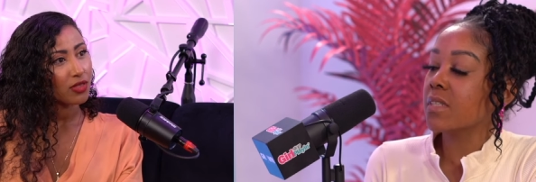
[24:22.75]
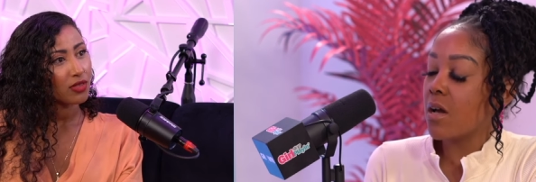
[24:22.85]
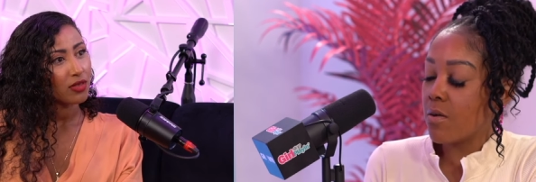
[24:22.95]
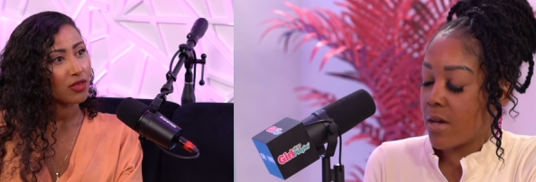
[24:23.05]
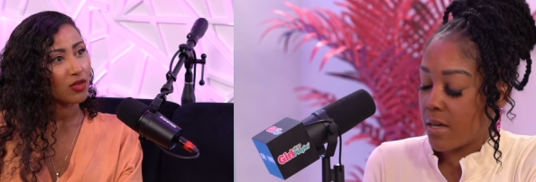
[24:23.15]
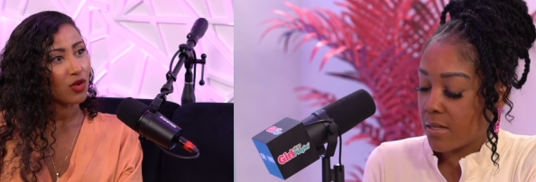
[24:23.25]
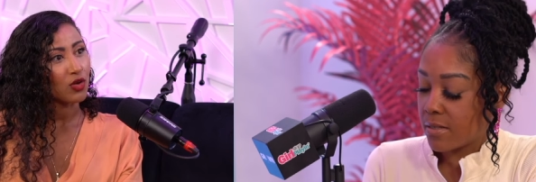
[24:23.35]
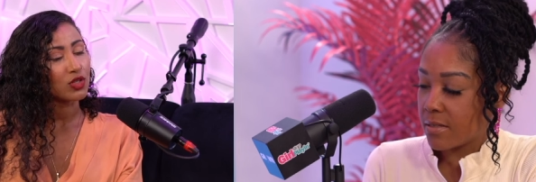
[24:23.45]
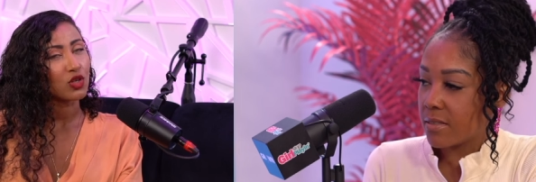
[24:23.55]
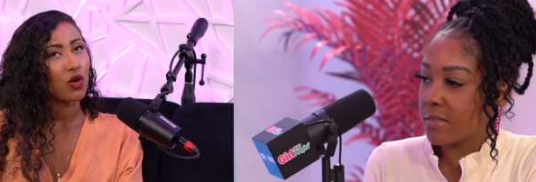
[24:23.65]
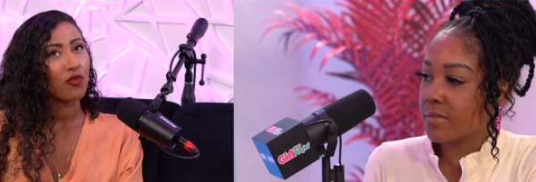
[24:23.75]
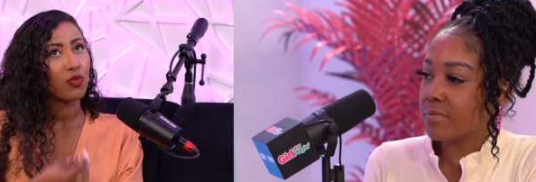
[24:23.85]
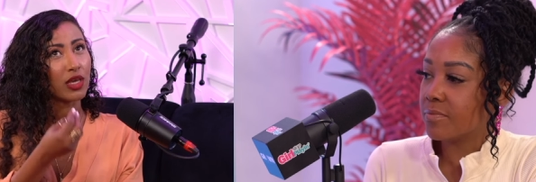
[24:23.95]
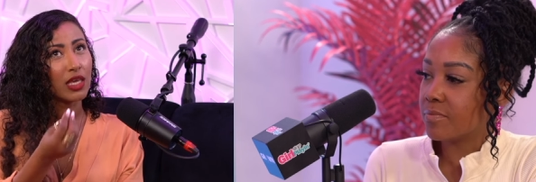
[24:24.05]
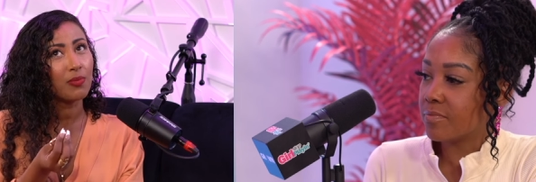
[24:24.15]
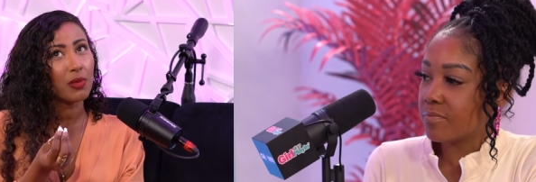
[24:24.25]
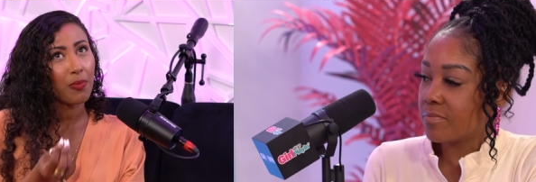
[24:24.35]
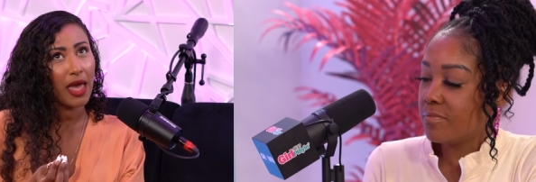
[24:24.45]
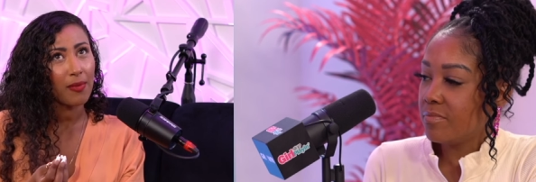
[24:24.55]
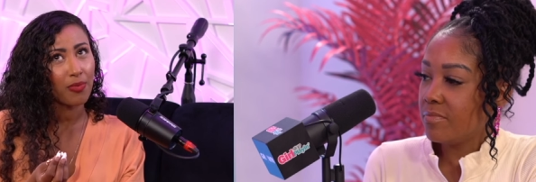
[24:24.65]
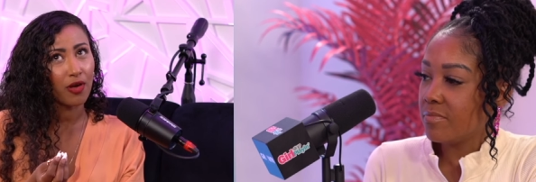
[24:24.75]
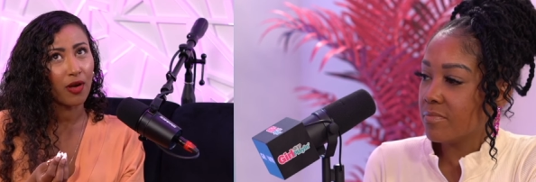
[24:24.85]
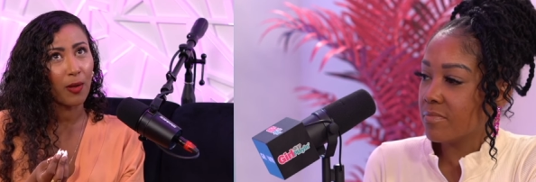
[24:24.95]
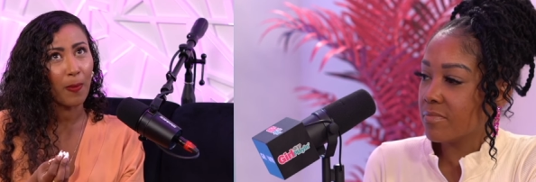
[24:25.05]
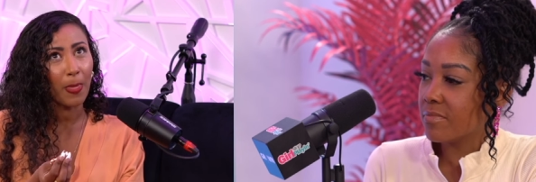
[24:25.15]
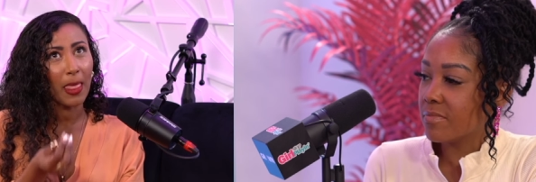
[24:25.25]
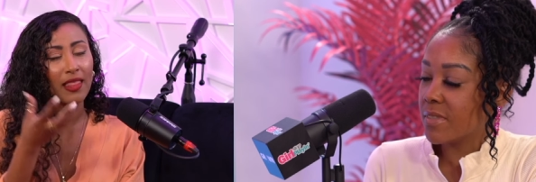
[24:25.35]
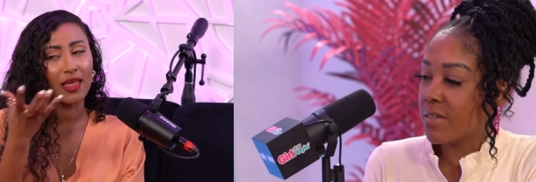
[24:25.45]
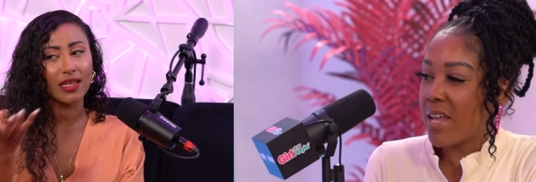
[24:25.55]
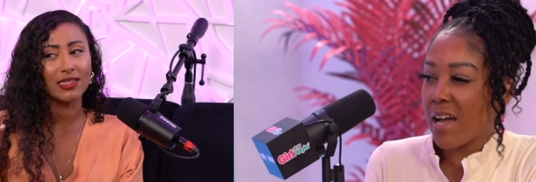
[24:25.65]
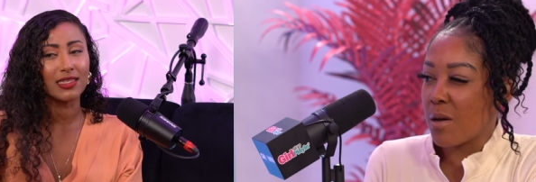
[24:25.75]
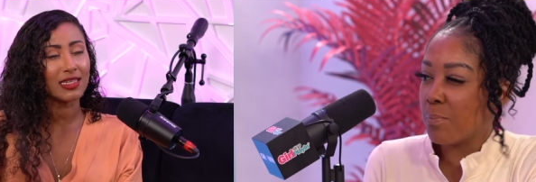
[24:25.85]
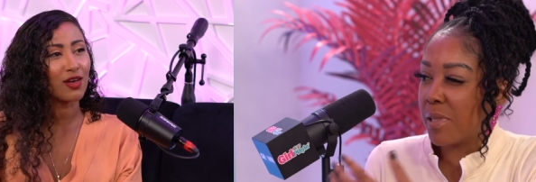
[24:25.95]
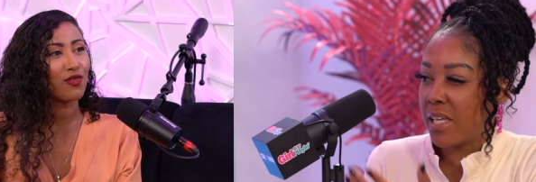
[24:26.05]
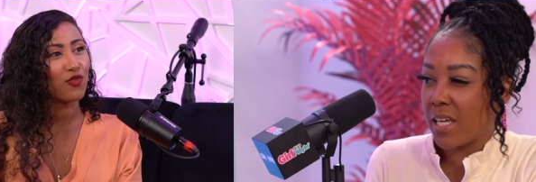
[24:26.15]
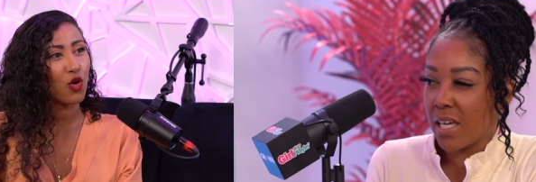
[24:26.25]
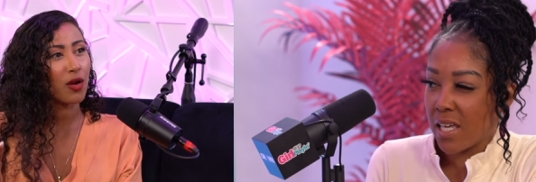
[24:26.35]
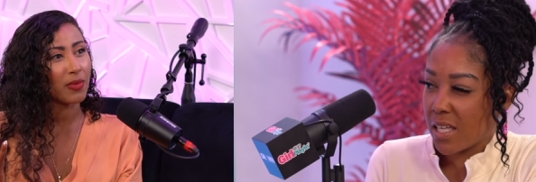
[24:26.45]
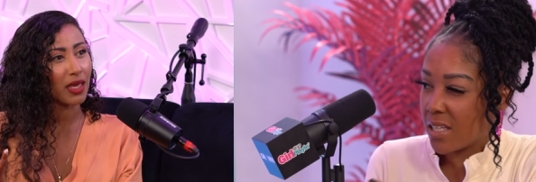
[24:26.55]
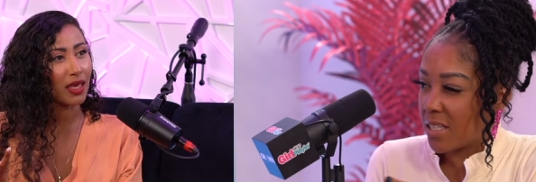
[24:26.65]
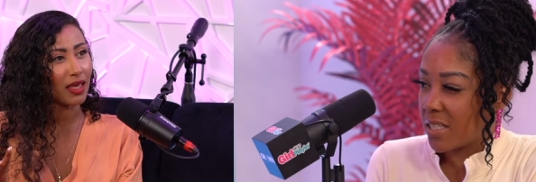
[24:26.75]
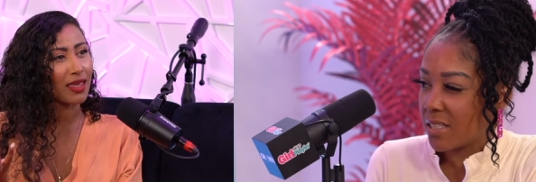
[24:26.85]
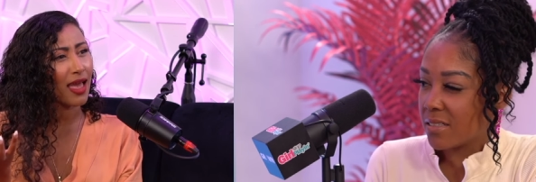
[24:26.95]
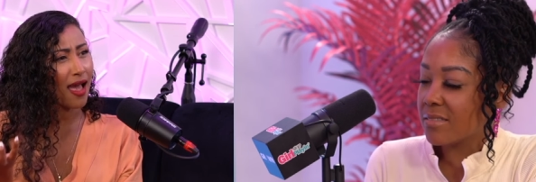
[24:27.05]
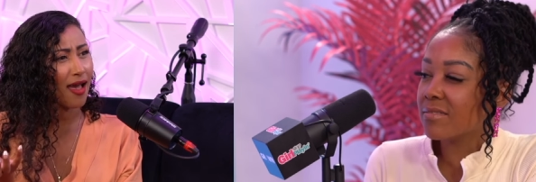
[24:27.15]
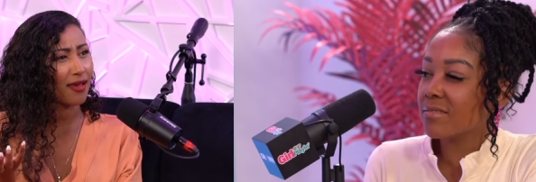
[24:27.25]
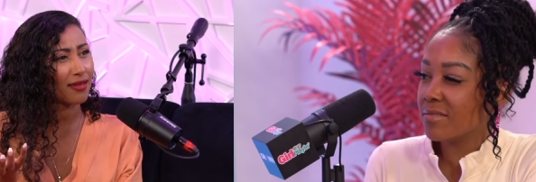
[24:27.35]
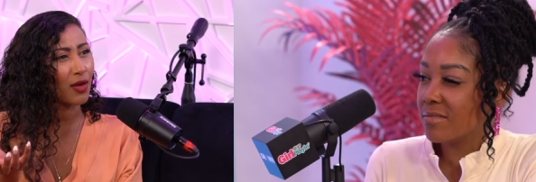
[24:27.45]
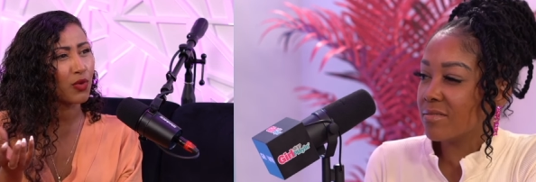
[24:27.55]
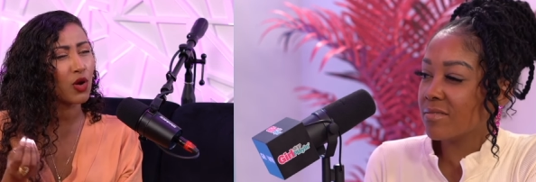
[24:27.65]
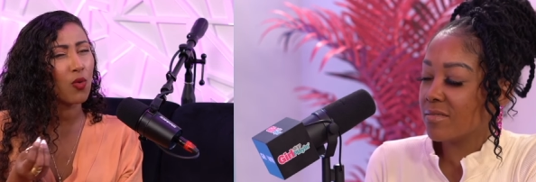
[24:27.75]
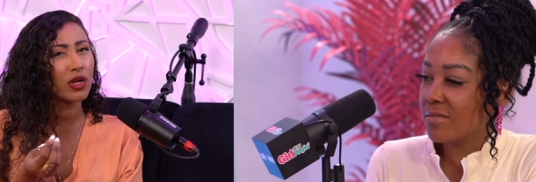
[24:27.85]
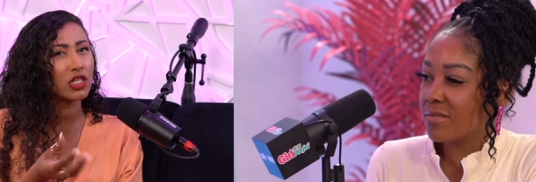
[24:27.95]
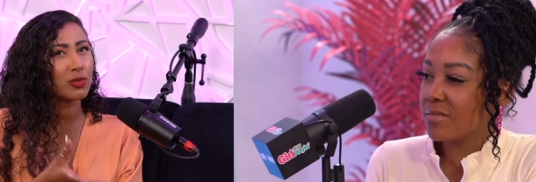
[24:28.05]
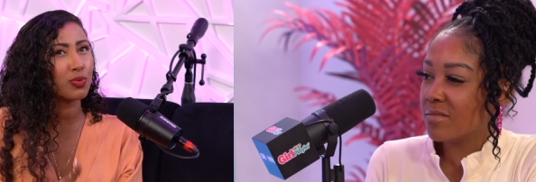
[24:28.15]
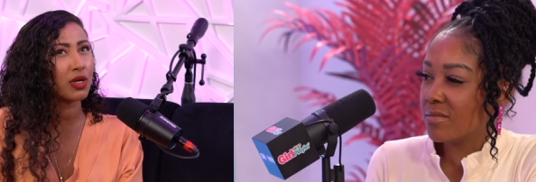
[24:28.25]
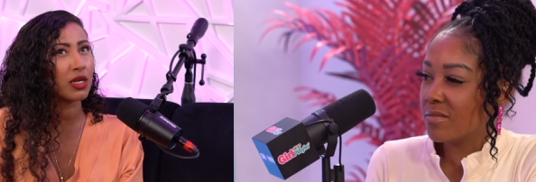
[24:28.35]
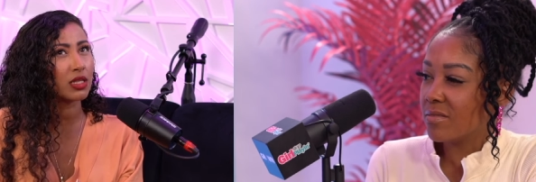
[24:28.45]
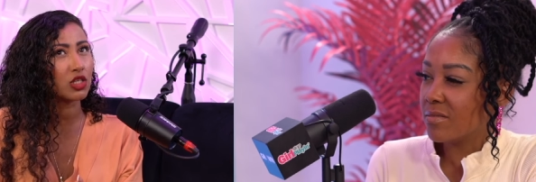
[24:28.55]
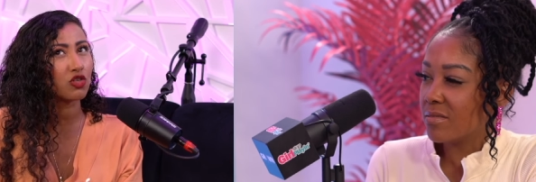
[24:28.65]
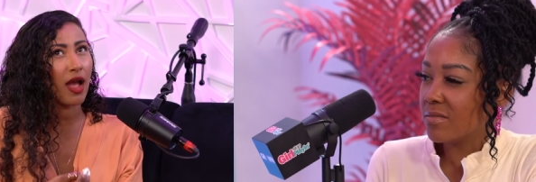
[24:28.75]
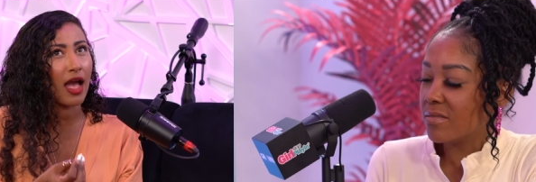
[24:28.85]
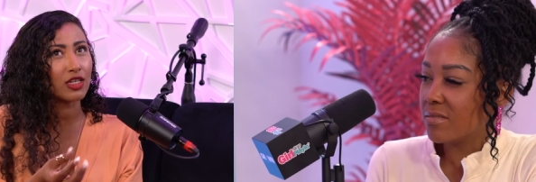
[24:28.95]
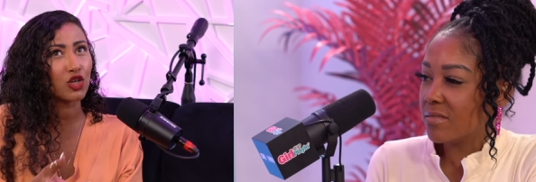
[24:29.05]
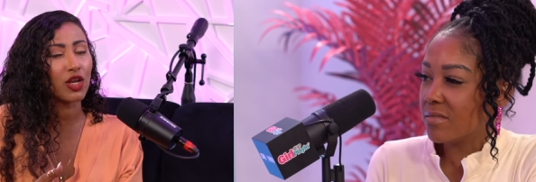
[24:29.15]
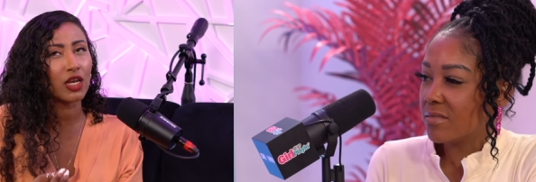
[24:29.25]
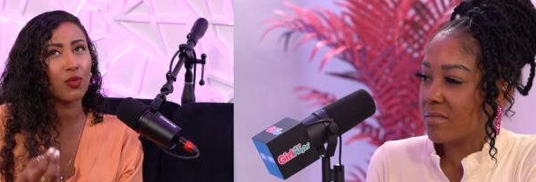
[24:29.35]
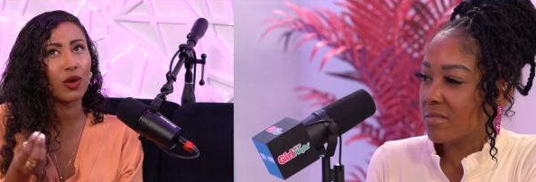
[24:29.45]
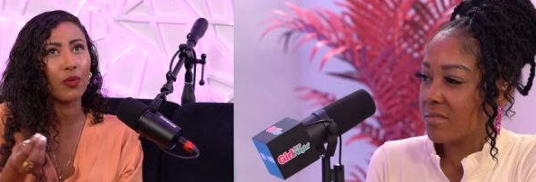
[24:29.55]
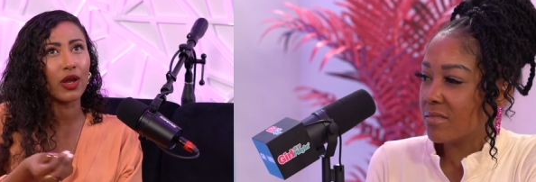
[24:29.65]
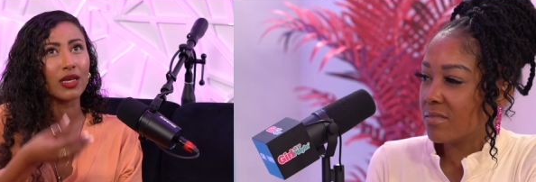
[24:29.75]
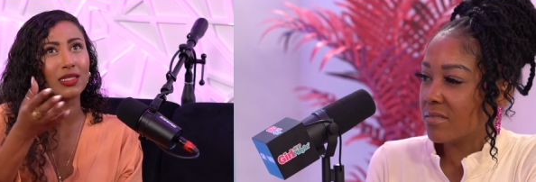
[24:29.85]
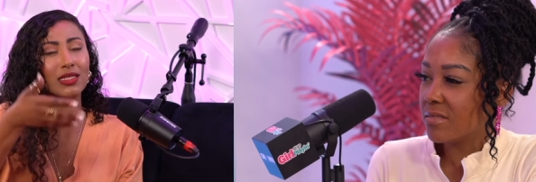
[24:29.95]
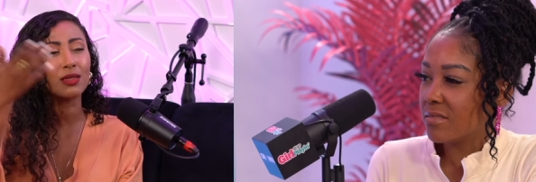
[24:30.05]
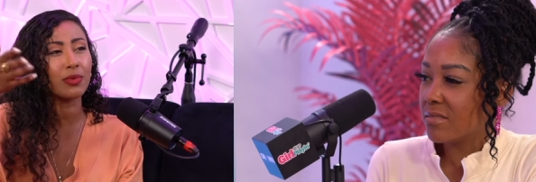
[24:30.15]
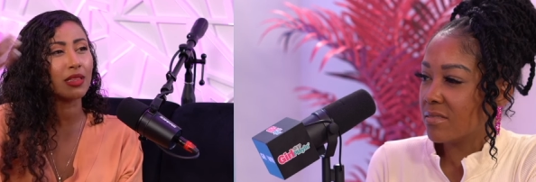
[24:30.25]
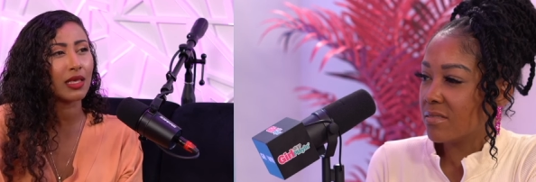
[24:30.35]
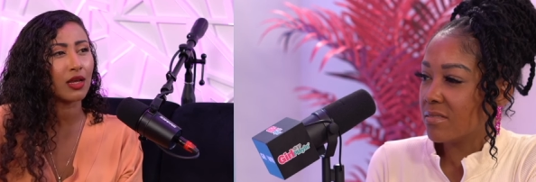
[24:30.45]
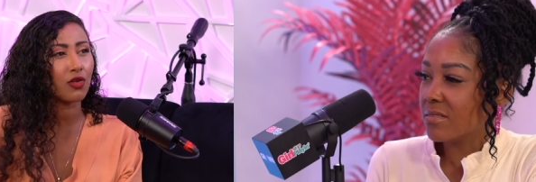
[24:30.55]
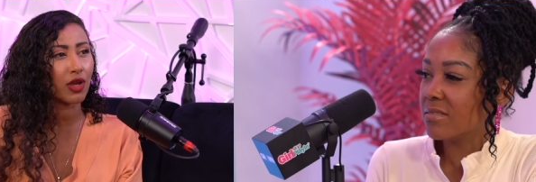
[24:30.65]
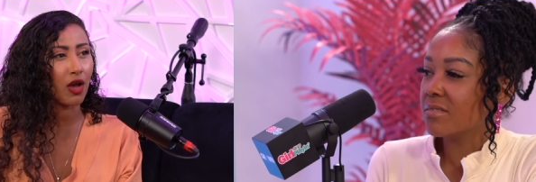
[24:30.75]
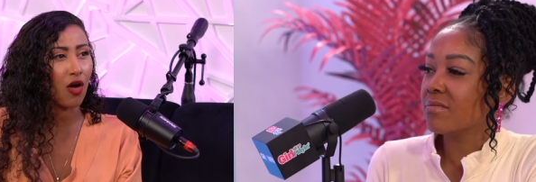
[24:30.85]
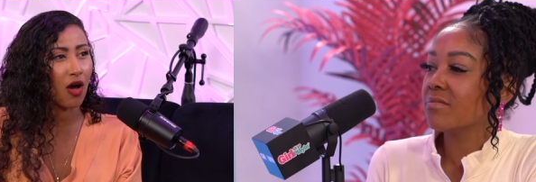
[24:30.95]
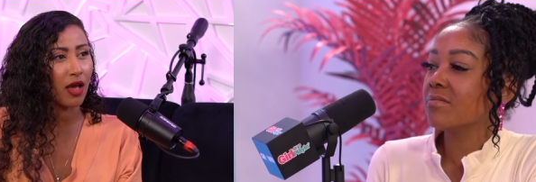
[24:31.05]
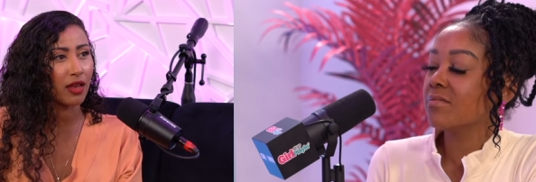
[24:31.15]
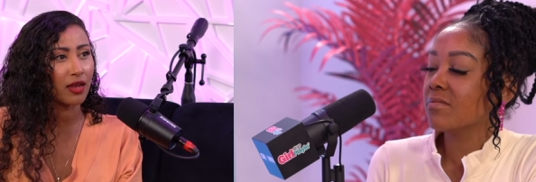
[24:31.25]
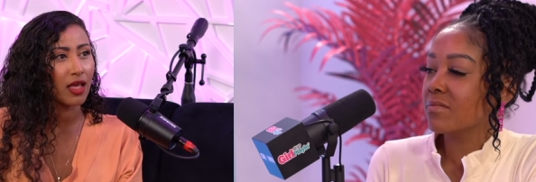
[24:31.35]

Speaker 1: Okay. You know, so if we keep the paper and you're then it's still forming it. it, yeah, and we don't want to just put it in the trash or anywhere where it can still be lingering on.